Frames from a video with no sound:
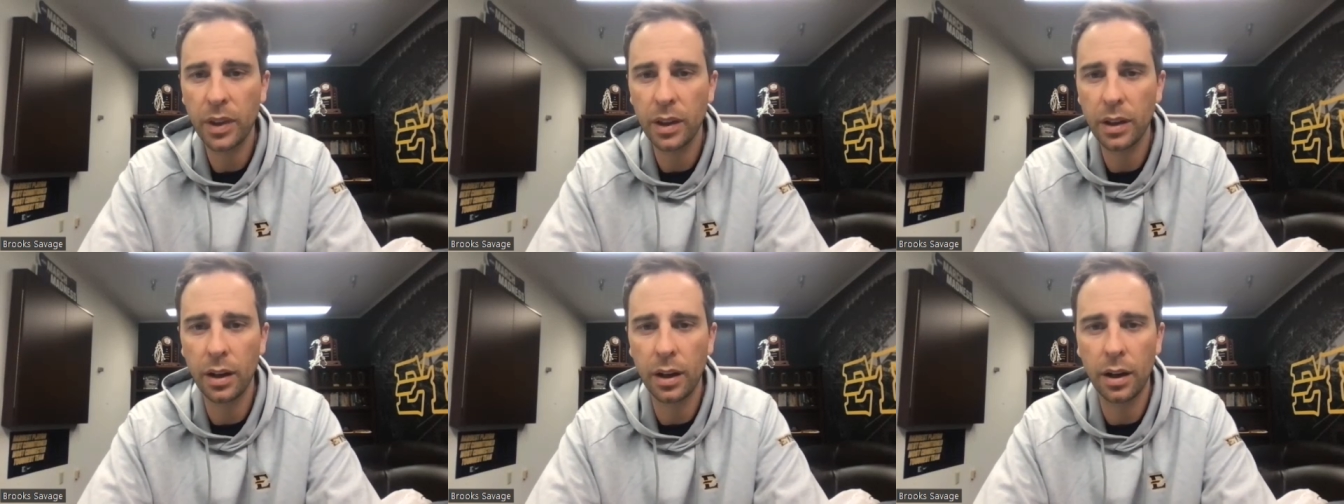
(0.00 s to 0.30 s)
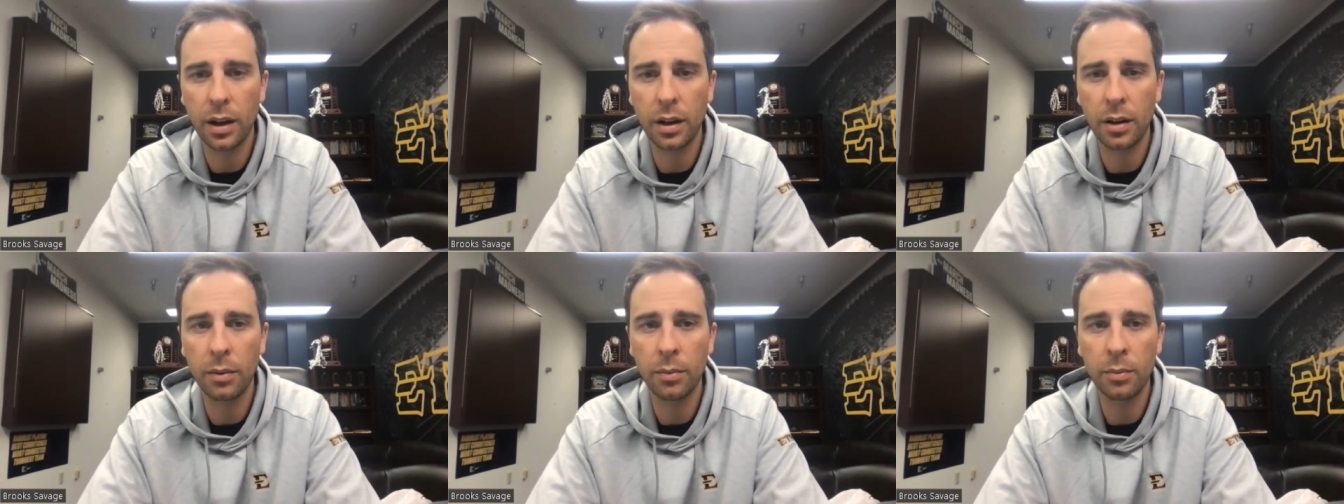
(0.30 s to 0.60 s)

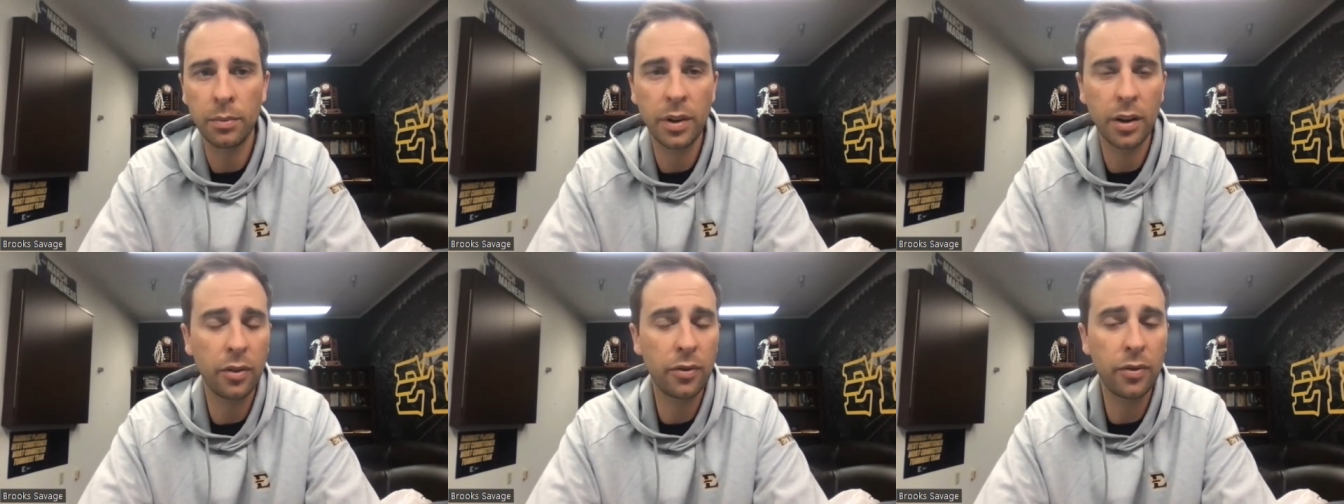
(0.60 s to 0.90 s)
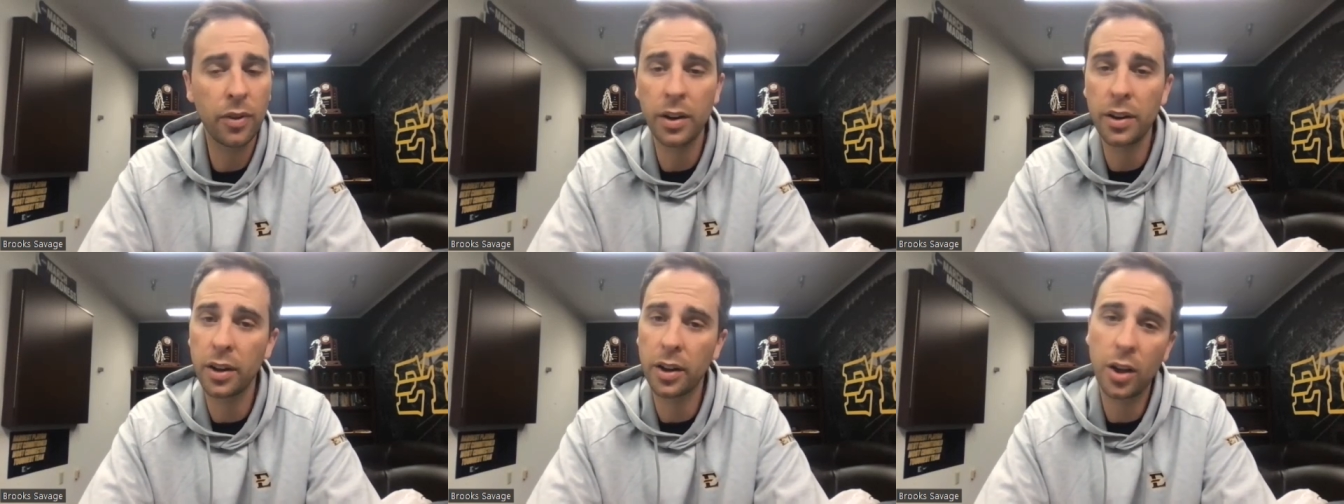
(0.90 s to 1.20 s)
Um, they're
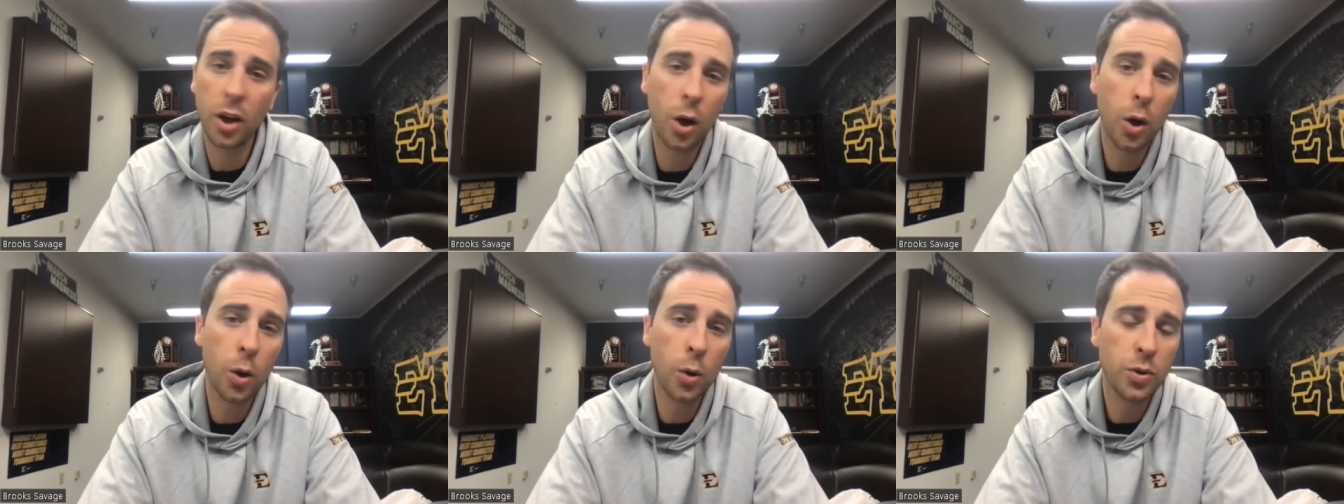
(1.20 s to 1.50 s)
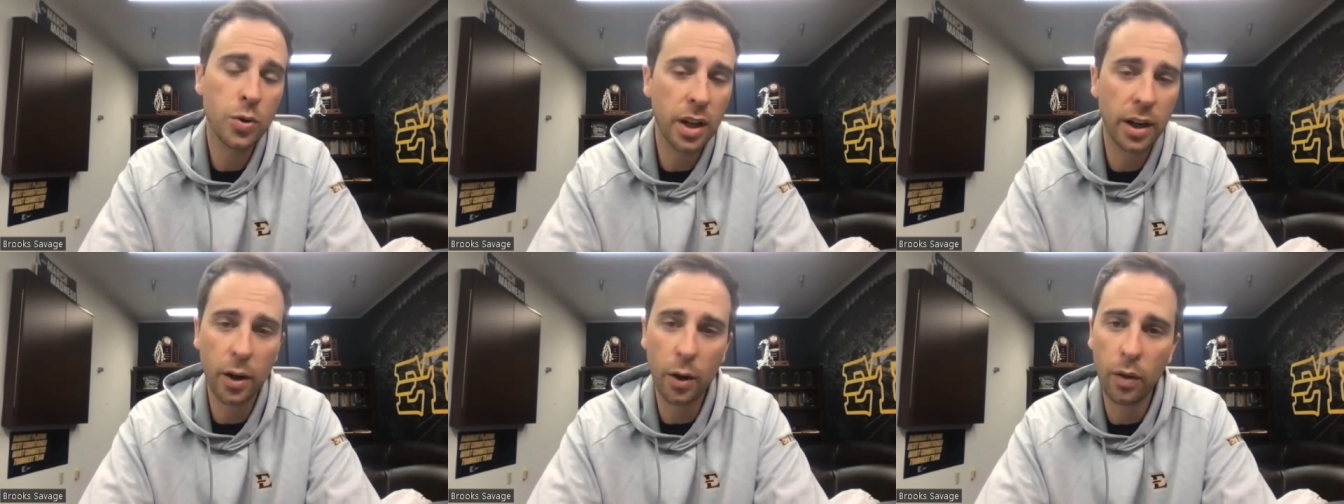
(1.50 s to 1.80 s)
fun to
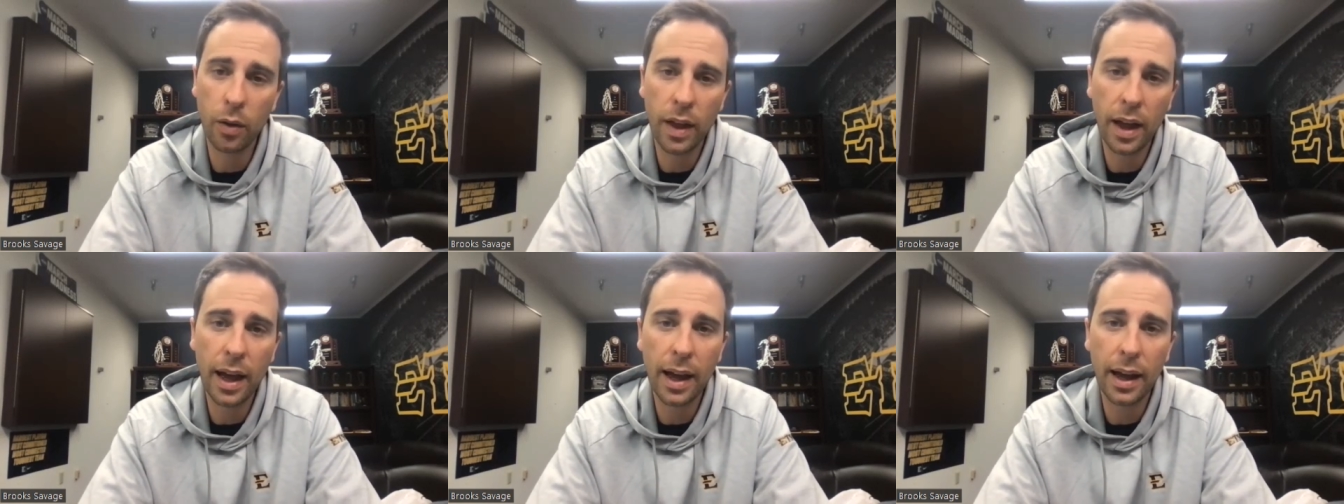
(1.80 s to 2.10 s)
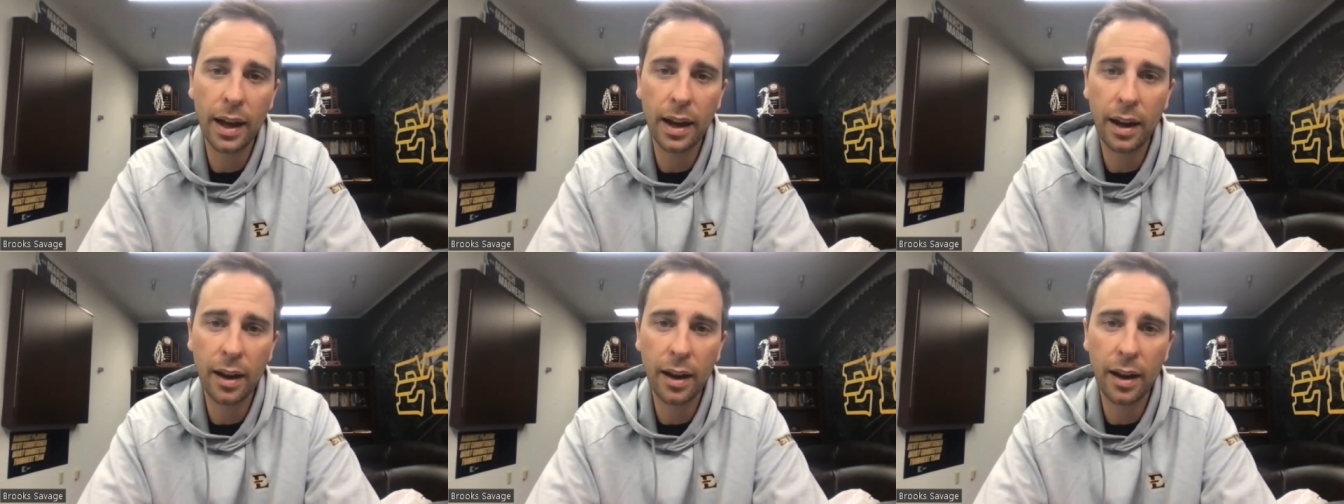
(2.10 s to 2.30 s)
coach. I know that.